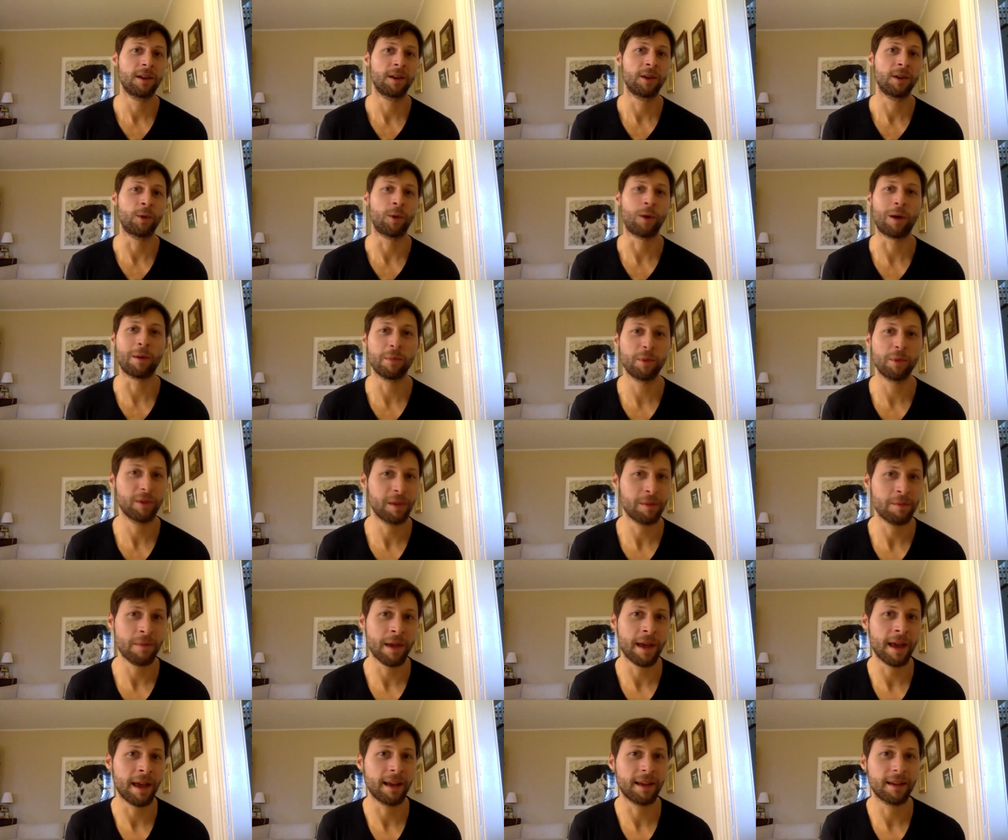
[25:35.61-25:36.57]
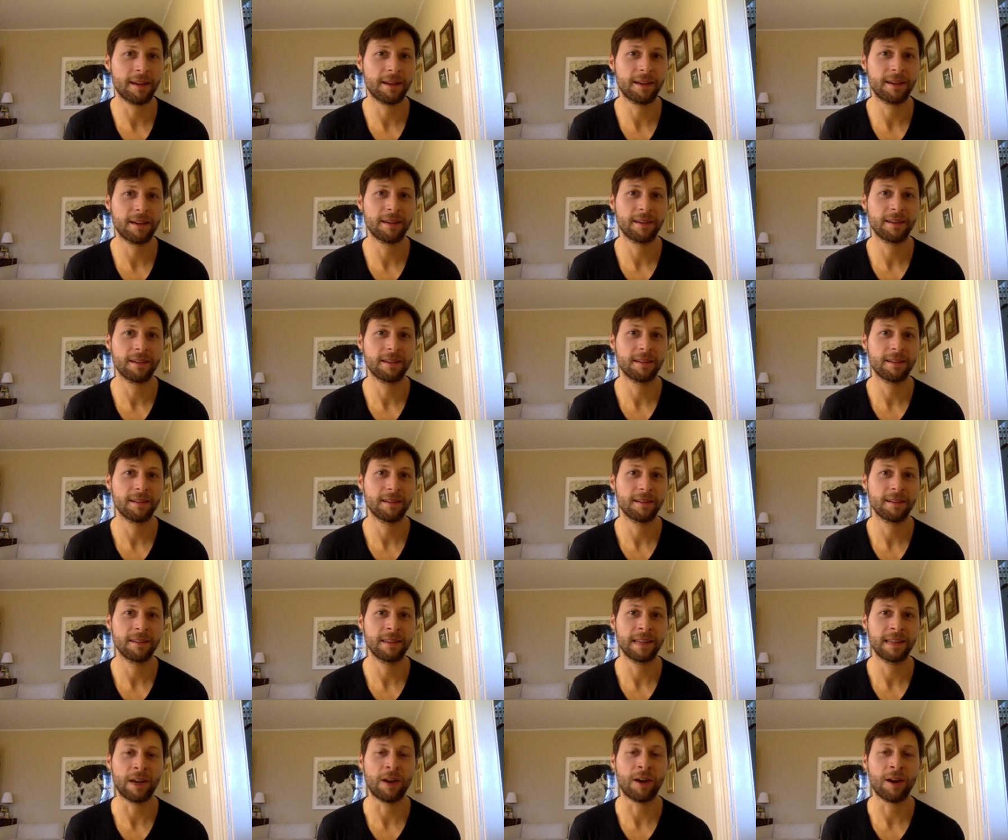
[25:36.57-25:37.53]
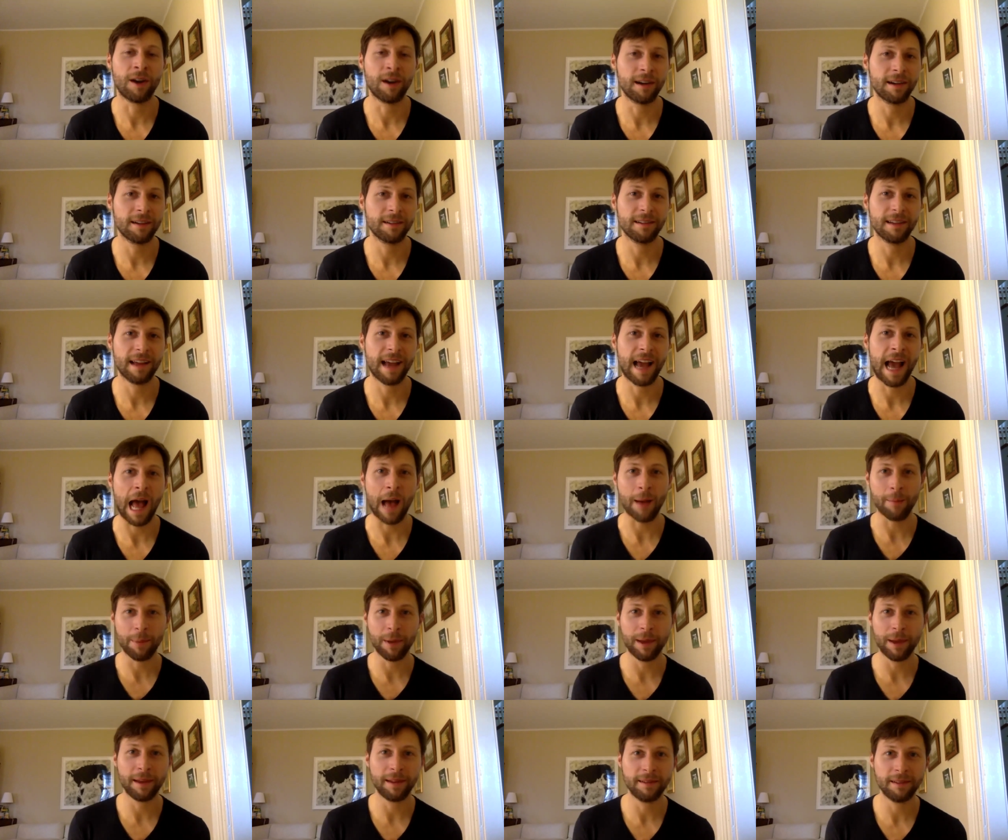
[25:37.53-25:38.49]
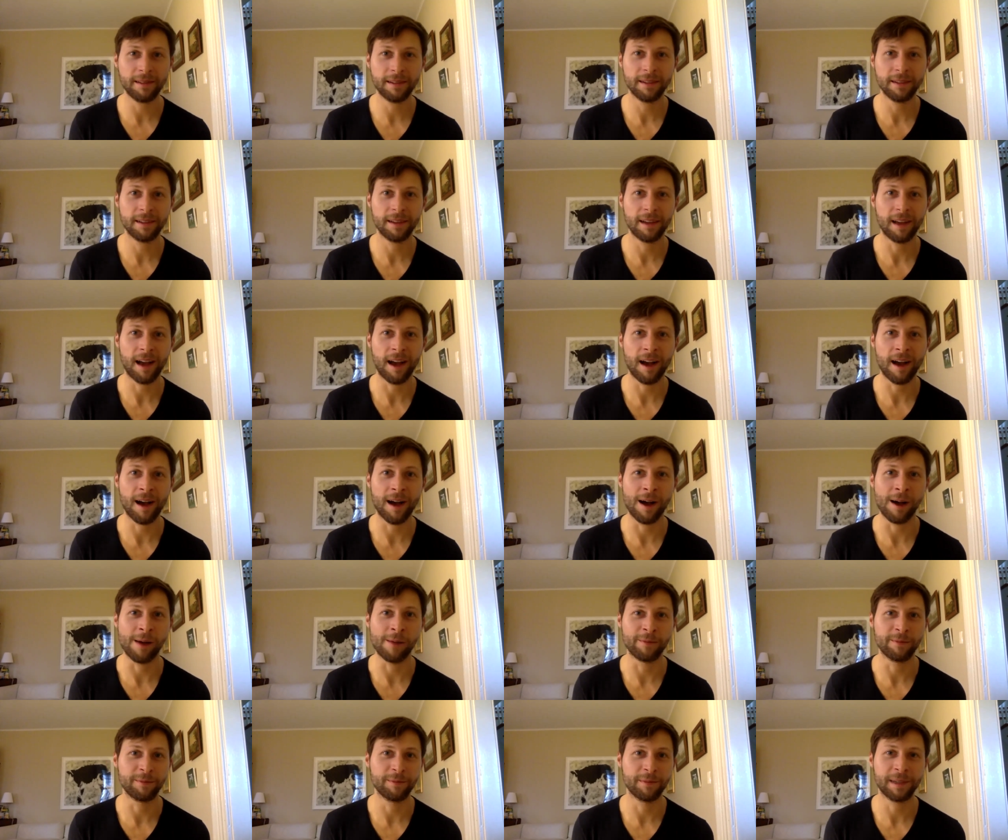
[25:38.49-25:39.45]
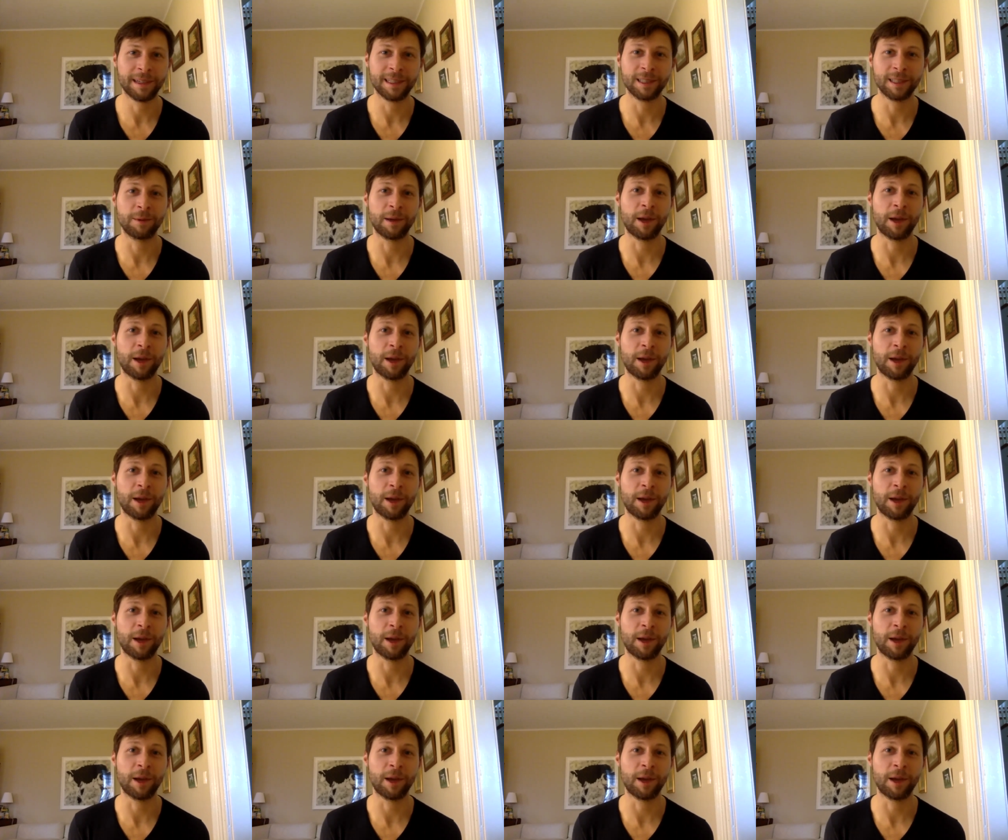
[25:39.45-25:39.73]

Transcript: normally make the art happen because um, mm-hmm.